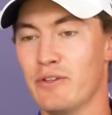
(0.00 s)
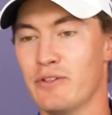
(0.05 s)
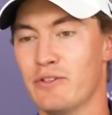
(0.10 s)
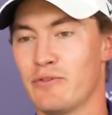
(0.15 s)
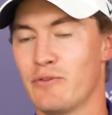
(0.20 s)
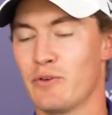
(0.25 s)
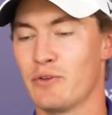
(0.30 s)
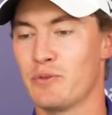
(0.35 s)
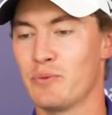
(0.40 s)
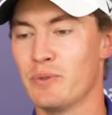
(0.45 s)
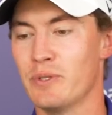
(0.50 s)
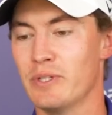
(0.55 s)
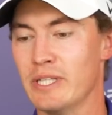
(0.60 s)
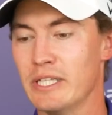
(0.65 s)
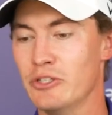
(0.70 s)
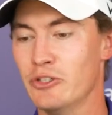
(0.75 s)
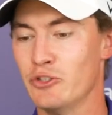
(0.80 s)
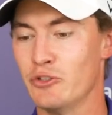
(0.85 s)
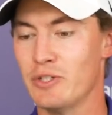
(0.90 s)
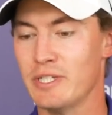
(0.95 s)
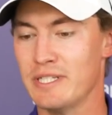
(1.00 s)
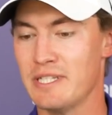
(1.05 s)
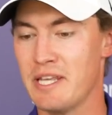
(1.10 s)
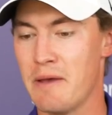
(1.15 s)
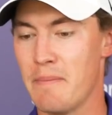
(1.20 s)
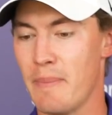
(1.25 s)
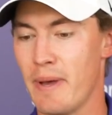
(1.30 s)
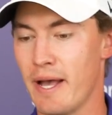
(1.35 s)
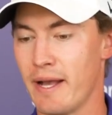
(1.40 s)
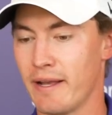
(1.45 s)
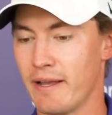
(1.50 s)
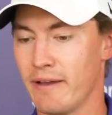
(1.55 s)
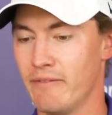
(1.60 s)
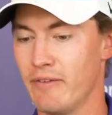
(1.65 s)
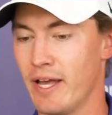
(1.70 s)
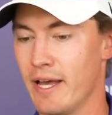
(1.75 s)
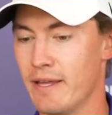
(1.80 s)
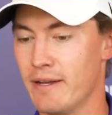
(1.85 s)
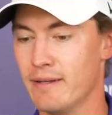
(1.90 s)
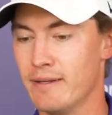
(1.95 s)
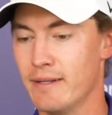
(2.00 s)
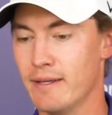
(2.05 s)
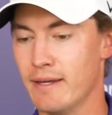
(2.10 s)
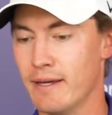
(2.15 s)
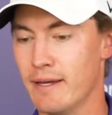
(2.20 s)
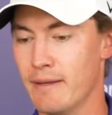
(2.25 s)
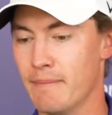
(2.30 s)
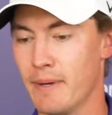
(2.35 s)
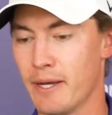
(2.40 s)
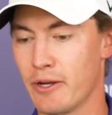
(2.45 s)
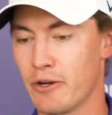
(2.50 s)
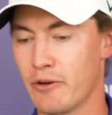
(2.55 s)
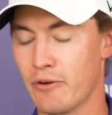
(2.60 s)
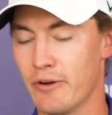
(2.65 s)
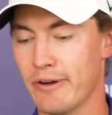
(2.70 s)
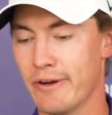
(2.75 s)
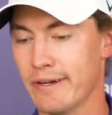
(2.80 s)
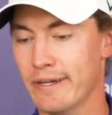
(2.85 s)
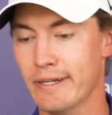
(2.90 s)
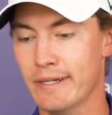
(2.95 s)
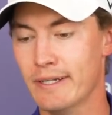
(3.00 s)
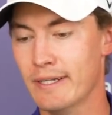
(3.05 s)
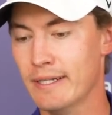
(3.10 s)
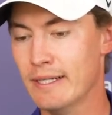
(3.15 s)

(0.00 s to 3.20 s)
Is first real injury setback I've had uh, in my career, and